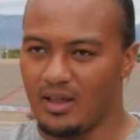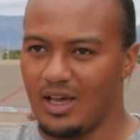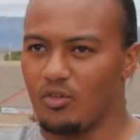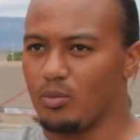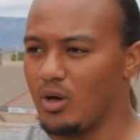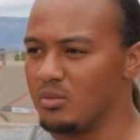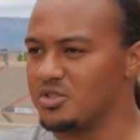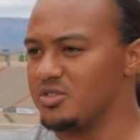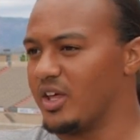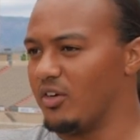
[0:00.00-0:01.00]
have our
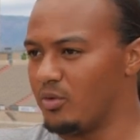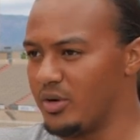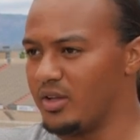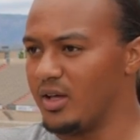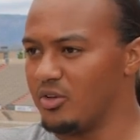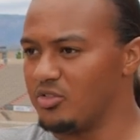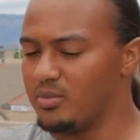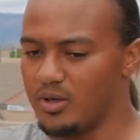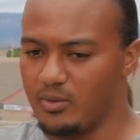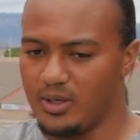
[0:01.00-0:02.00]
problems just like everybody else,
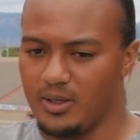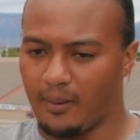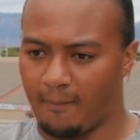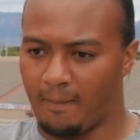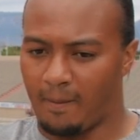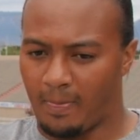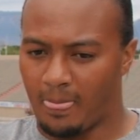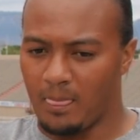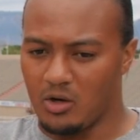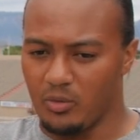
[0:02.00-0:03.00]
but we
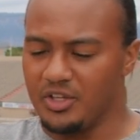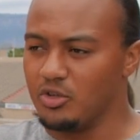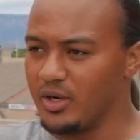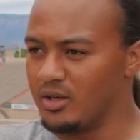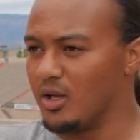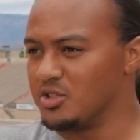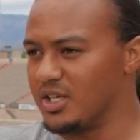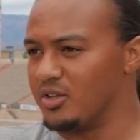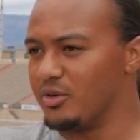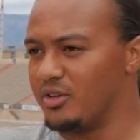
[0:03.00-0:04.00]
do acknowledge
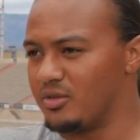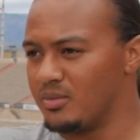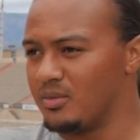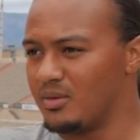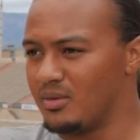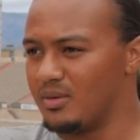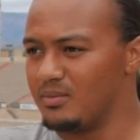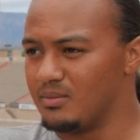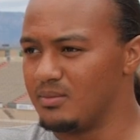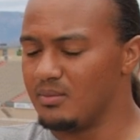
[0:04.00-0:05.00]
that there is
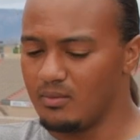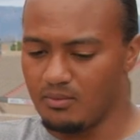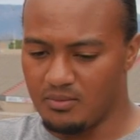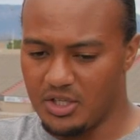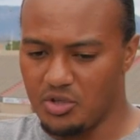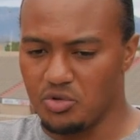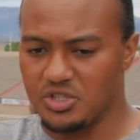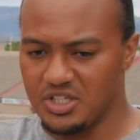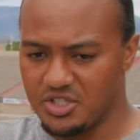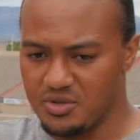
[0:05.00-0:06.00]

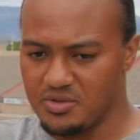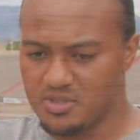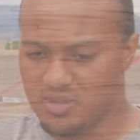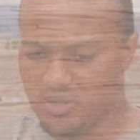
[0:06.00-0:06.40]
huge issues.